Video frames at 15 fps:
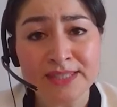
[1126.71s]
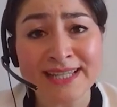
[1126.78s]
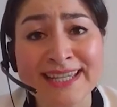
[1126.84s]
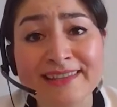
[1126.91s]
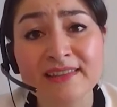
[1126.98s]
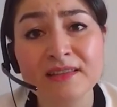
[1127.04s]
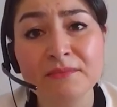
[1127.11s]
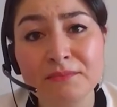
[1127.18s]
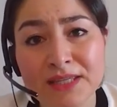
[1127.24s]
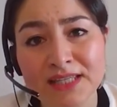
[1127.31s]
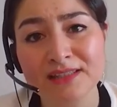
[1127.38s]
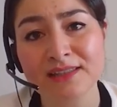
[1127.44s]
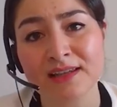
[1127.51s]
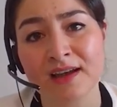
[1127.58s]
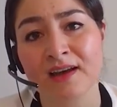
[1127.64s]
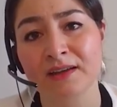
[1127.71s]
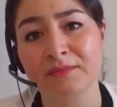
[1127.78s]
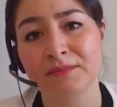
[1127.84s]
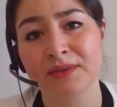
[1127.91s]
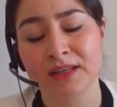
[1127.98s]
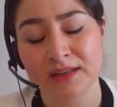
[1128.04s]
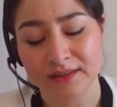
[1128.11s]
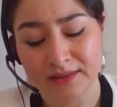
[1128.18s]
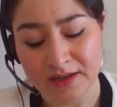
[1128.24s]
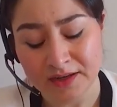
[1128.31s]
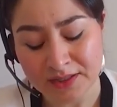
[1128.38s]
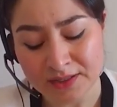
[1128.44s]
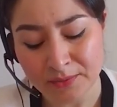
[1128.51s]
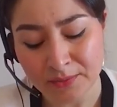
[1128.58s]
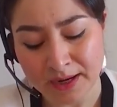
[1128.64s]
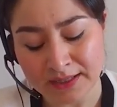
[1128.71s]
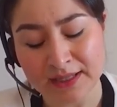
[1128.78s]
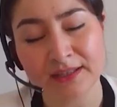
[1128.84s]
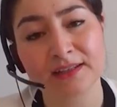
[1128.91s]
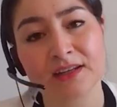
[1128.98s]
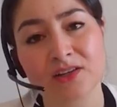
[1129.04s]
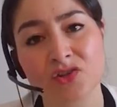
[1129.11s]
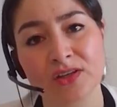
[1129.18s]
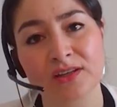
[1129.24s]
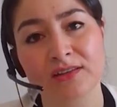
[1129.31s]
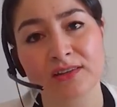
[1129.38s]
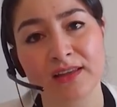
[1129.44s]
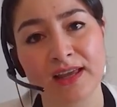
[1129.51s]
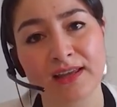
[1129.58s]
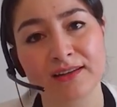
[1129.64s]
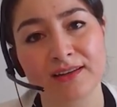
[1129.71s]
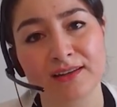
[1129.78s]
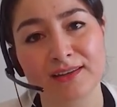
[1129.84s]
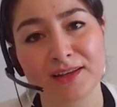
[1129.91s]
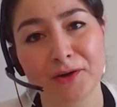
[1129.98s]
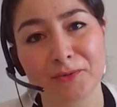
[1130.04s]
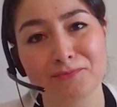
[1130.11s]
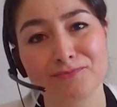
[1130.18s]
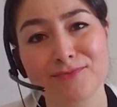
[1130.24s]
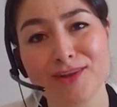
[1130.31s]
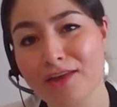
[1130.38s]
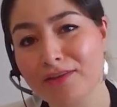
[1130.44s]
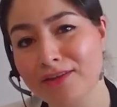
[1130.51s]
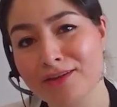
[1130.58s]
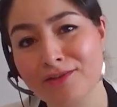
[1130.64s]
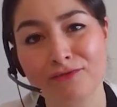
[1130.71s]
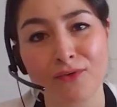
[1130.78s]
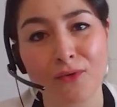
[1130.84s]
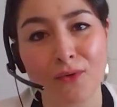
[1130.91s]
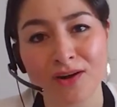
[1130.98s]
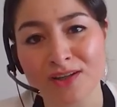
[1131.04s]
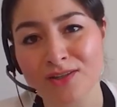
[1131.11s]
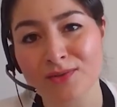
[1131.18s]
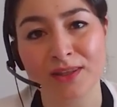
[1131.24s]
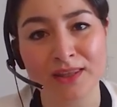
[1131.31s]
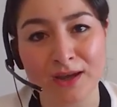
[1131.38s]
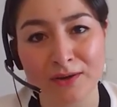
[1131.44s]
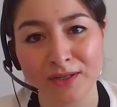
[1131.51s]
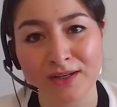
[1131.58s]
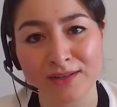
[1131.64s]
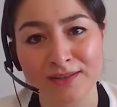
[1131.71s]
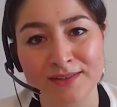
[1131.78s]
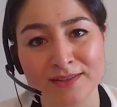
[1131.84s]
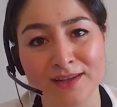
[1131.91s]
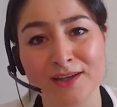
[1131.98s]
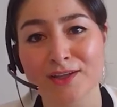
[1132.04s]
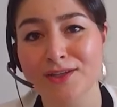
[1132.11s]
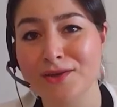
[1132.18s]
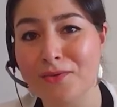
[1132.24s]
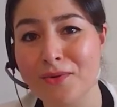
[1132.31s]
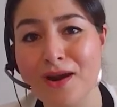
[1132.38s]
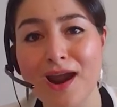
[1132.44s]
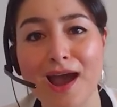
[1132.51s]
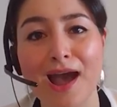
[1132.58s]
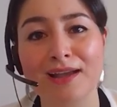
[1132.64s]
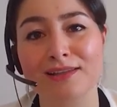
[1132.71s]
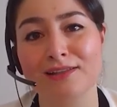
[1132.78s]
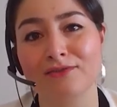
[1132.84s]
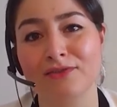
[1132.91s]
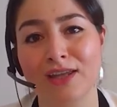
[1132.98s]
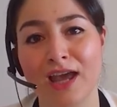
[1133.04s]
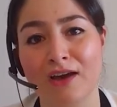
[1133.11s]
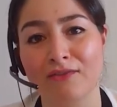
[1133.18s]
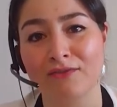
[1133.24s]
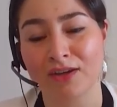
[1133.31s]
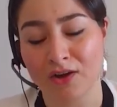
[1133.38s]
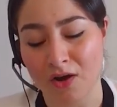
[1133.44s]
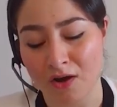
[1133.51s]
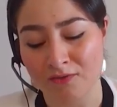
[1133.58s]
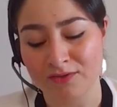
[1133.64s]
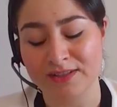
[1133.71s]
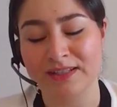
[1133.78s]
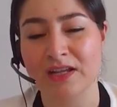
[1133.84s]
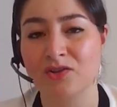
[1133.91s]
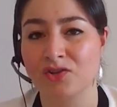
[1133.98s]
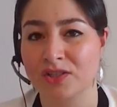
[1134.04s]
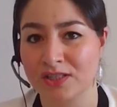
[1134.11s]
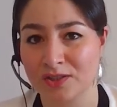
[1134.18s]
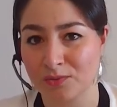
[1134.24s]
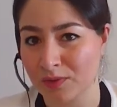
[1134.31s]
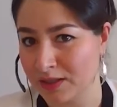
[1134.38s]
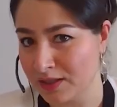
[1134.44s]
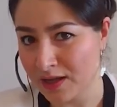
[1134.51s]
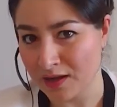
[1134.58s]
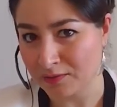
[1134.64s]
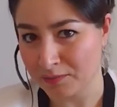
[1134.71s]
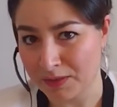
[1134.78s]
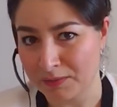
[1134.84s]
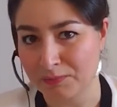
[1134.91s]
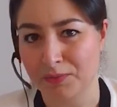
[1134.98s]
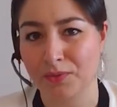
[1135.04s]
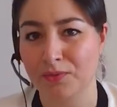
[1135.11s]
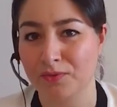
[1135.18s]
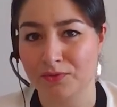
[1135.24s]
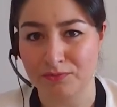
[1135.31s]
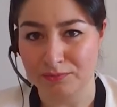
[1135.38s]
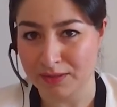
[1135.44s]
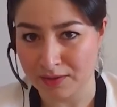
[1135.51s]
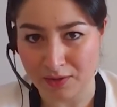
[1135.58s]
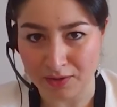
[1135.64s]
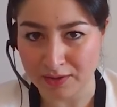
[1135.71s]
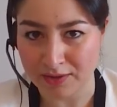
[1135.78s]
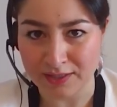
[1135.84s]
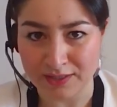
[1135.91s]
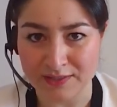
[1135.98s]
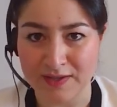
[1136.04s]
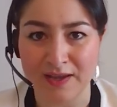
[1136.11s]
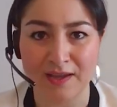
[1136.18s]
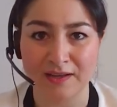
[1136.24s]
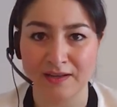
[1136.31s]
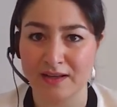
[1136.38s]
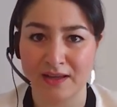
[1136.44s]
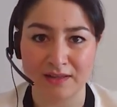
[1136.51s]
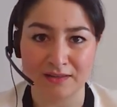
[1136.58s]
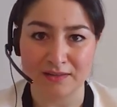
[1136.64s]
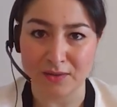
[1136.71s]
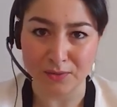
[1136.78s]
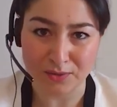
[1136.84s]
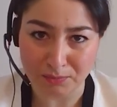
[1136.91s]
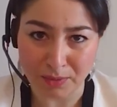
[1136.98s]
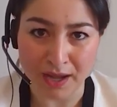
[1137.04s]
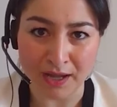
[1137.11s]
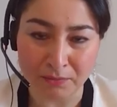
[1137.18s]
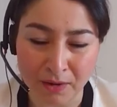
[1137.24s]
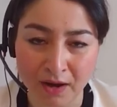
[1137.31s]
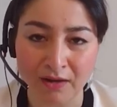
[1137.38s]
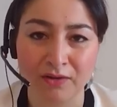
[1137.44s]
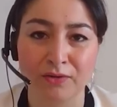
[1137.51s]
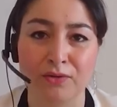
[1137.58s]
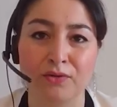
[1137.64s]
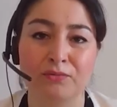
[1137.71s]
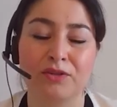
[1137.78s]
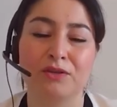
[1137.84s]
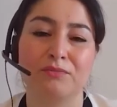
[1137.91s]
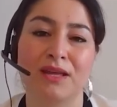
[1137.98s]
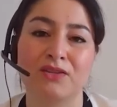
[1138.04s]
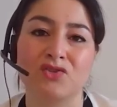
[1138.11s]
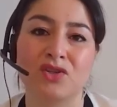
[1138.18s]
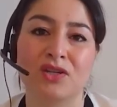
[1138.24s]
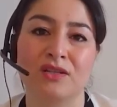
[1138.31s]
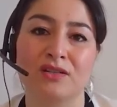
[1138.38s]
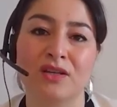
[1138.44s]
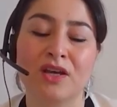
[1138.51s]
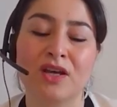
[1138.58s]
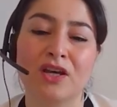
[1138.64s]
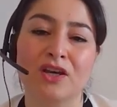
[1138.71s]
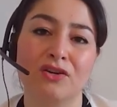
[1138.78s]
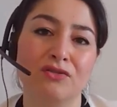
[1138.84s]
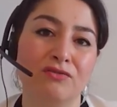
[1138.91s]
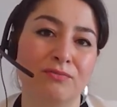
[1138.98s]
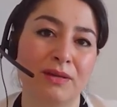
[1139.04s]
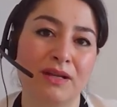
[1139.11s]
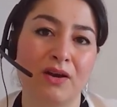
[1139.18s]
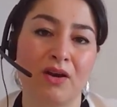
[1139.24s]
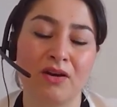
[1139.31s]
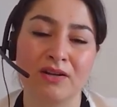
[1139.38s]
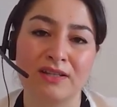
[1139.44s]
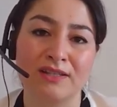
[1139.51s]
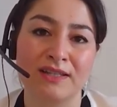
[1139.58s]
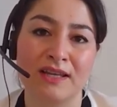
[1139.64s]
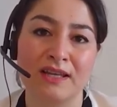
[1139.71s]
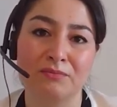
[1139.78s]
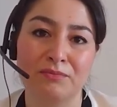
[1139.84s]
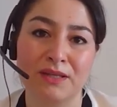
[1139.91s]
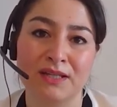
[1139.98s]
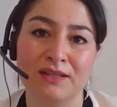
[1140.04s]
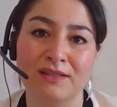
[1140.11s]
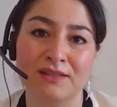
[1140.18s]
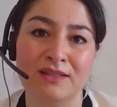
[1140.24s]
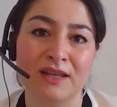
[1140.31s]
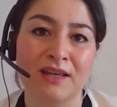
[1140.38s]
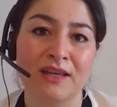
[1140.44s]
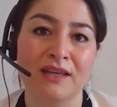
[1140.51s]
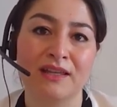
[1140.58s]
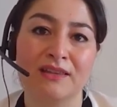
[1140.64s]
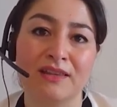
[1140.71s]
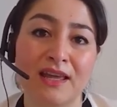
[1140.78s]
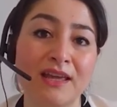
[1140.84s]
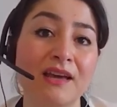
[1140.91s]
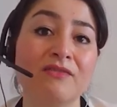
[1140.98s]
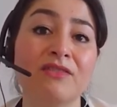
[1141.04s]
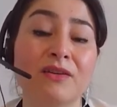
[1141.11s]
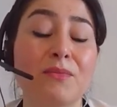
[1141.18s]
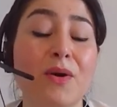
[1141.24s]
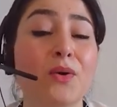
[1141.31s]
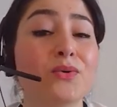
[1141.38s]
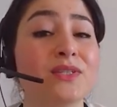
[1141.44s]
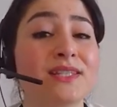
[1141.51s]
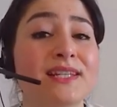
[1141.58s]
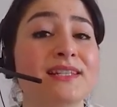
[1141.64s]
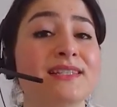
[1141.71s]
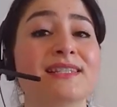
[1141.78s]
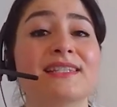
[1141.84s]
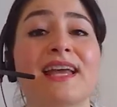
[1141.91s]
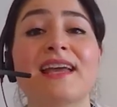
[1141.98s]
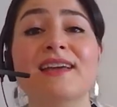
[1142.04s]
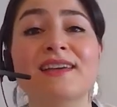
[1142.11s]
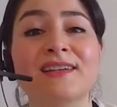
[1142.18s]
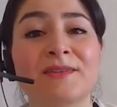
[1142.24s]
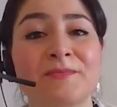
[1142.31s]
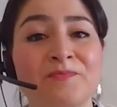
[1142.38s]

In the meantime, there's a recognition that, you know, nothing for us without us. So we're actively having conversations with young people who've been hardest hit and those BIPOC group you mentioned who've been hardest hit because they have the most at stake